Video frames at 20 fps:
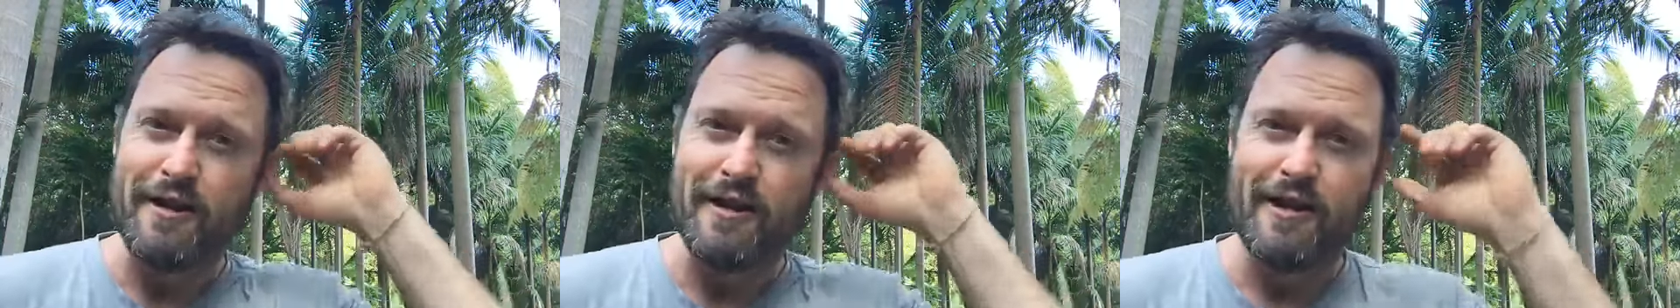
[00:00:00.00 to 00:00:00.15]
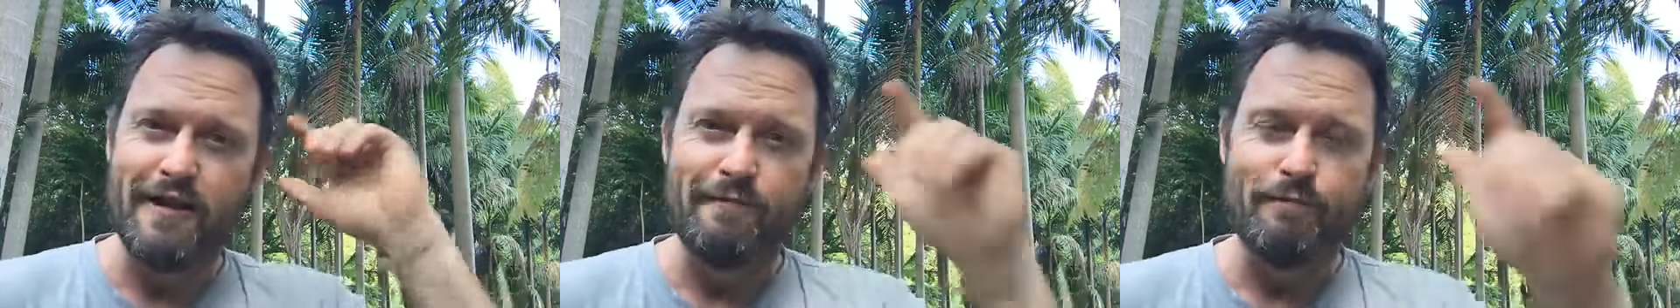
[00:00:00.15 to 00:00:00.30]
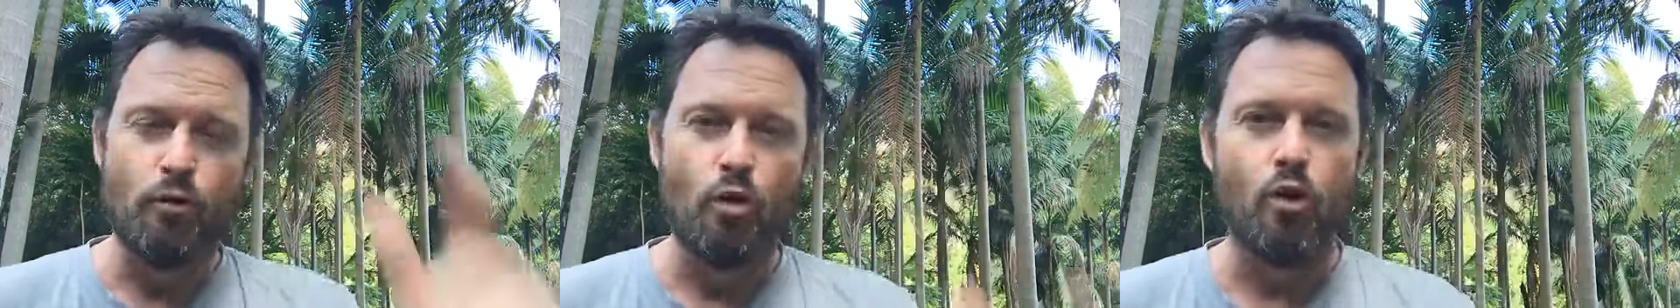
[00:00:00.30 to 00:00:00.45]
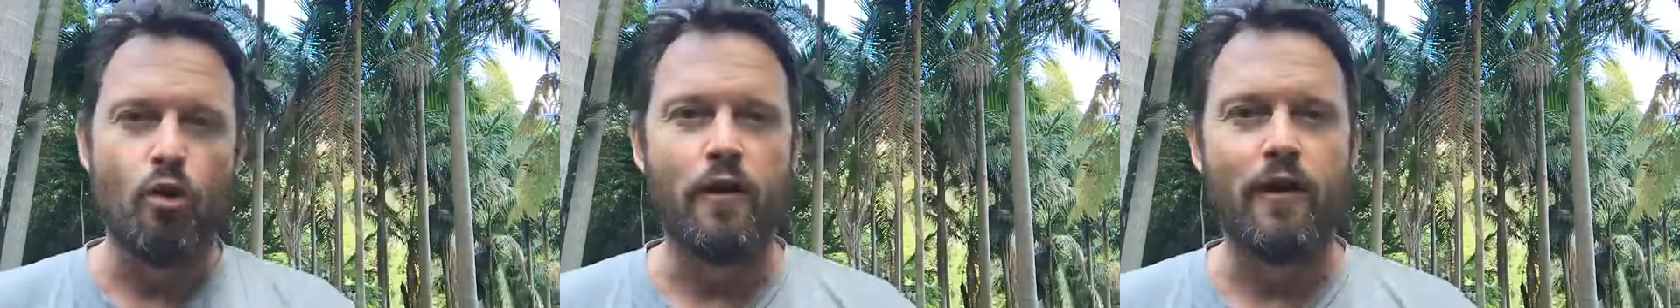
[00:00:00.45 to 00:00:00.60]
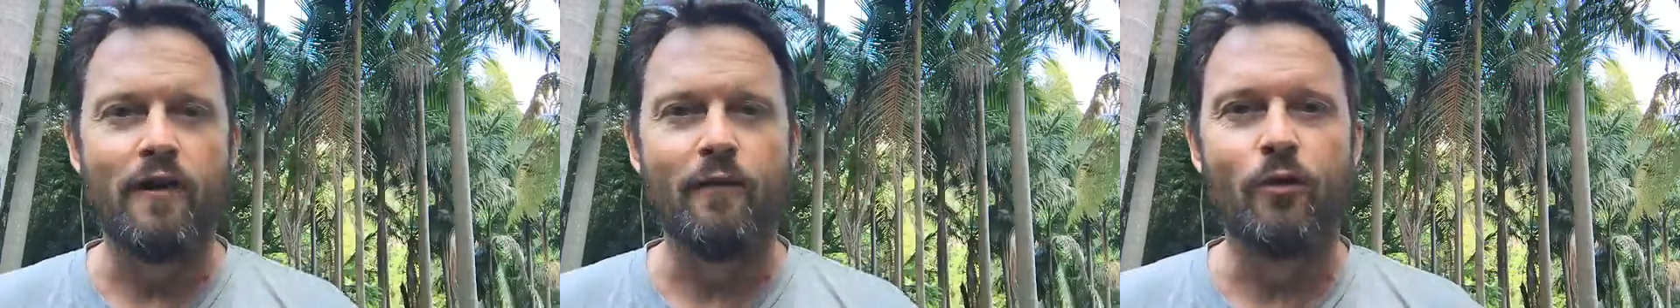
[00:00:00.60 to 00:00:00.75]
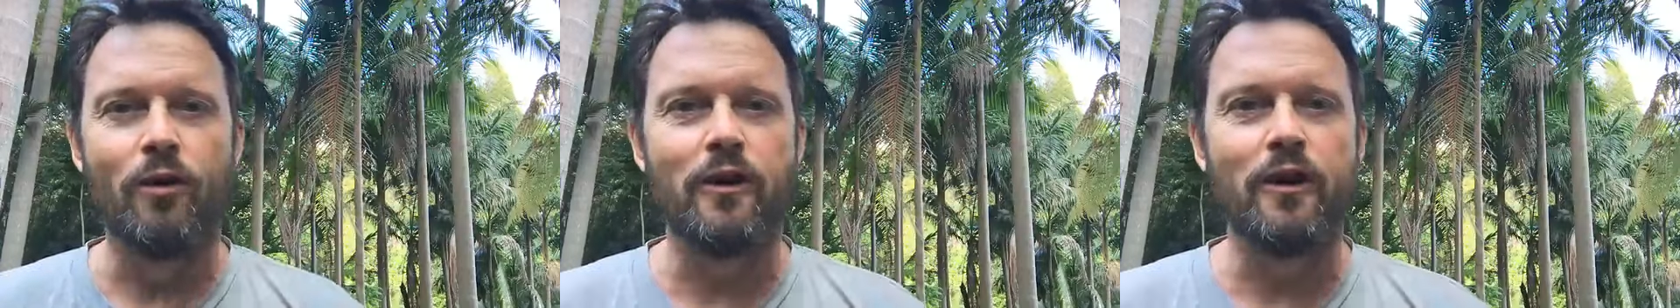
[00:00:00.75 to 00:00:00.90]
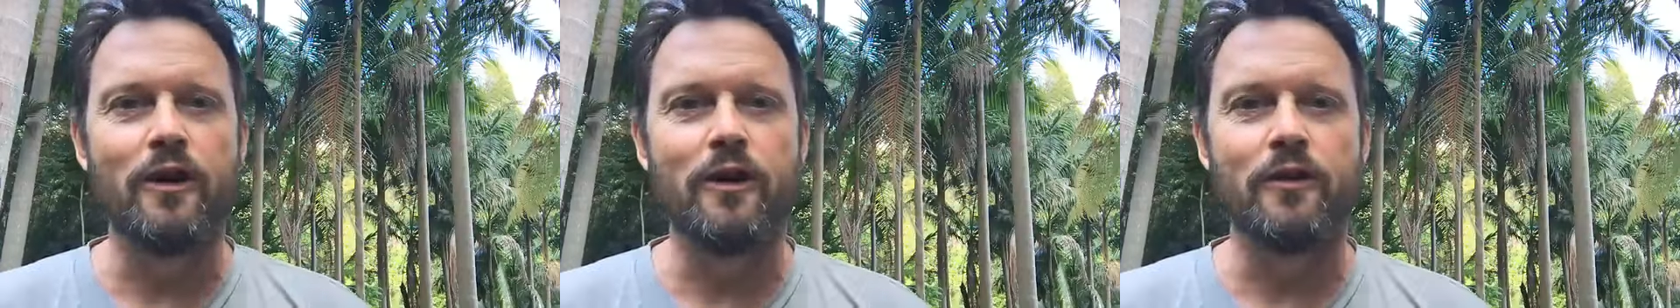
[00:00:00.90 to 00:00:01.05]
give more in
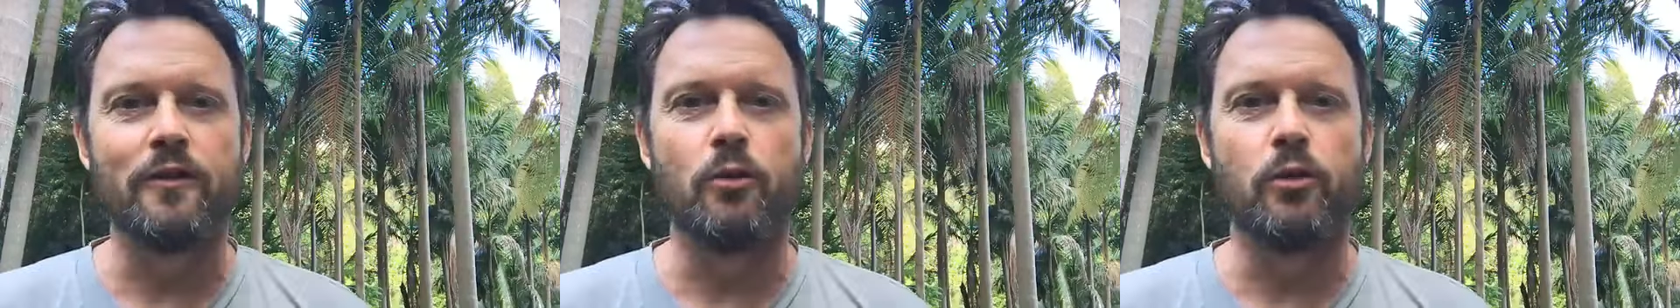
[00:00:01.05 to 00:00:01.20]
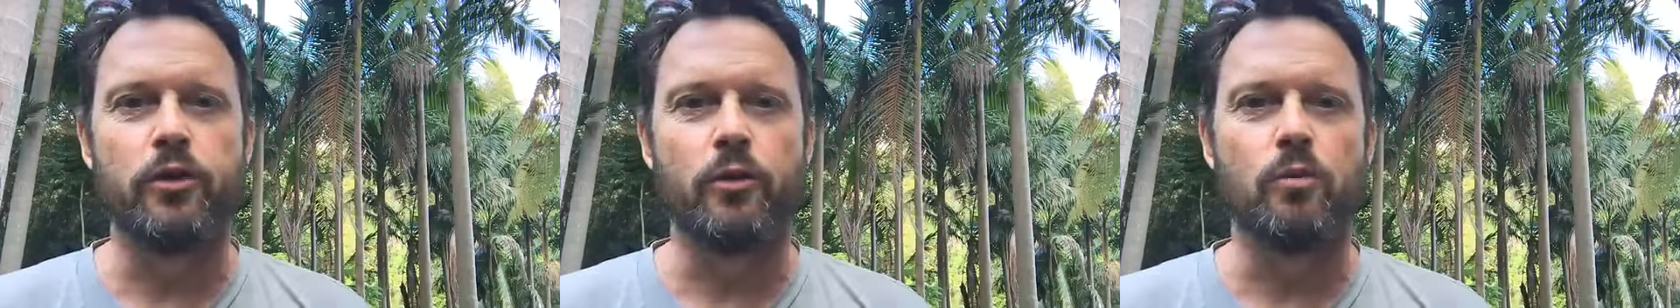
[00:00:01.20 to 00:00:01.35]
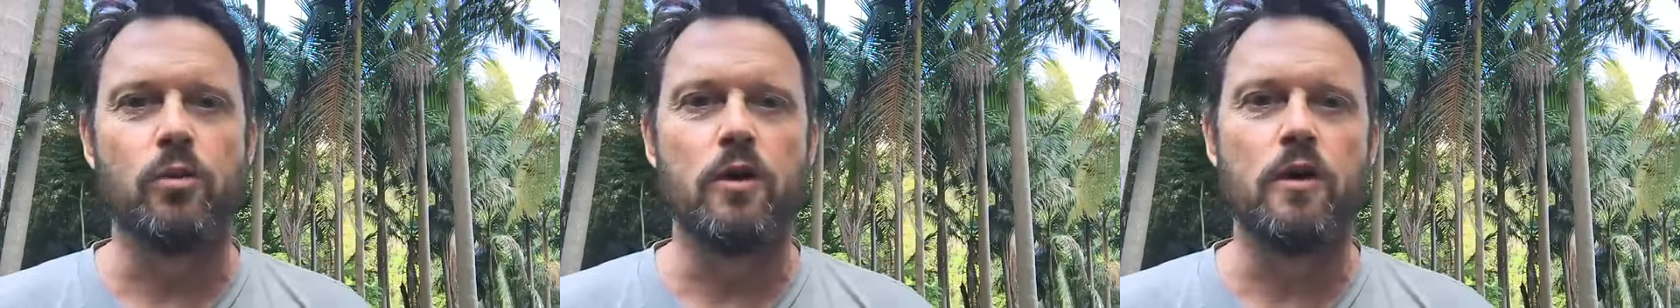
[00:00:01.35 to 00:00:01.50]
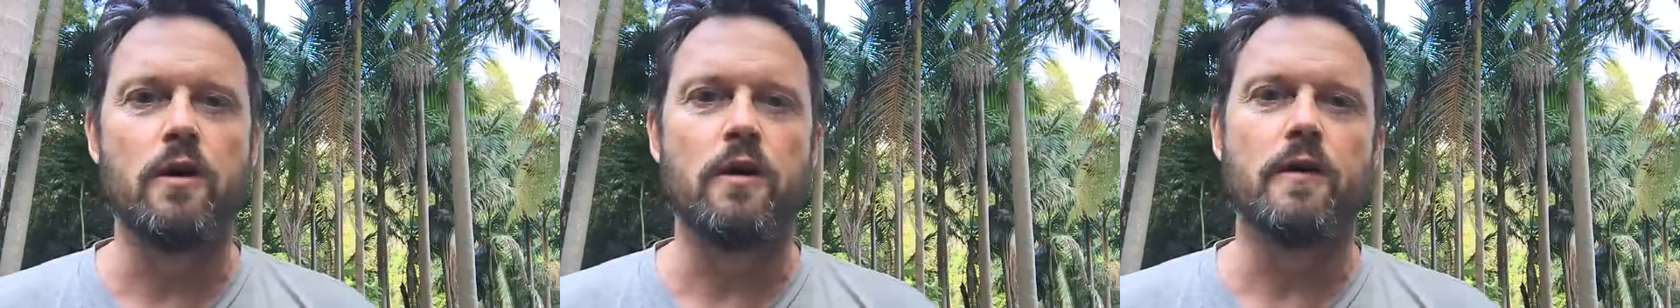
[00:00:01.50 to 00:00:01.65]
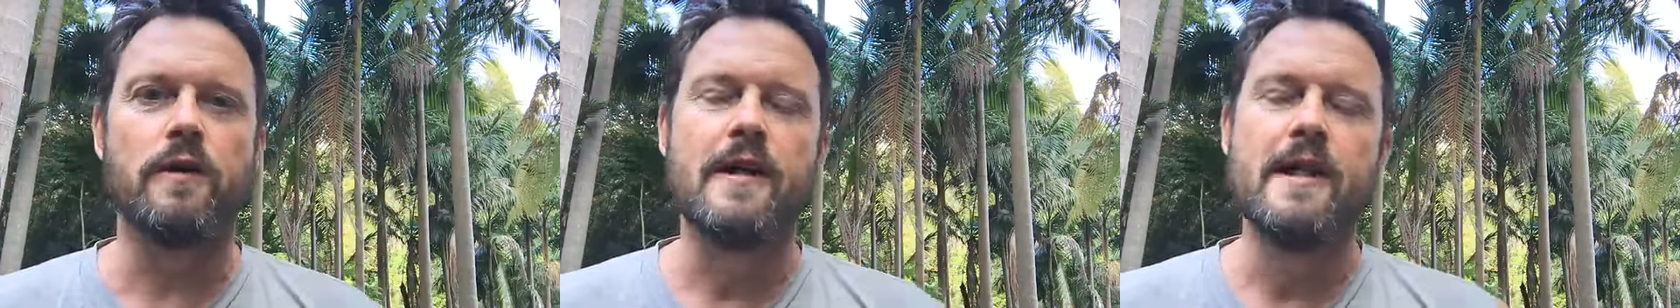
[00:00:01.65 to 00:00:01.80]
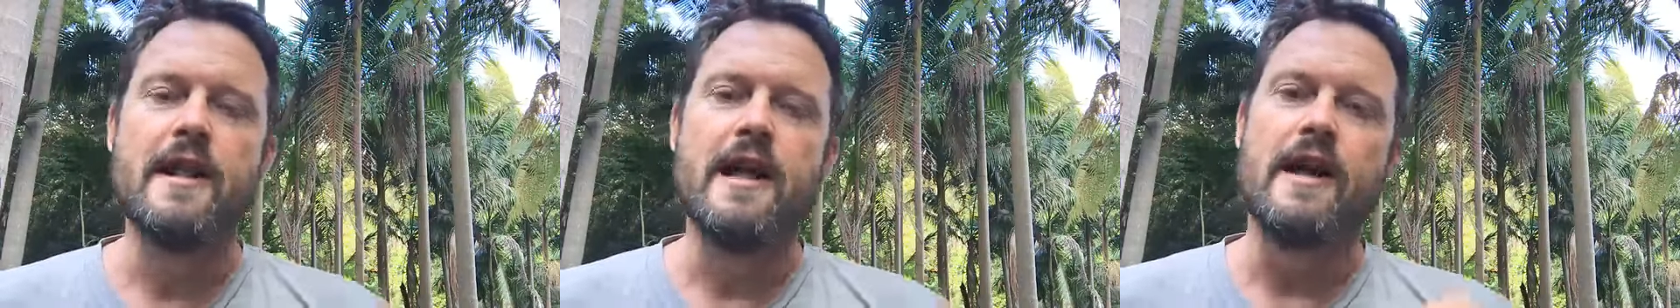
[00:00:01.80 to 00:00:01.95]
world, with the world,